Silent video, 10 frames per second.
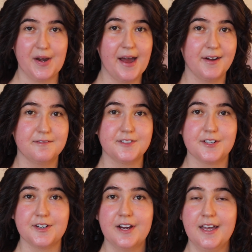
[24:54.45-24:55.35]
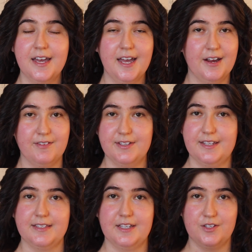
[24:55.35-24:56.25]
after
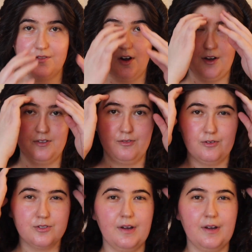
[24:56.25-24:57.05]
everything that you've gone through.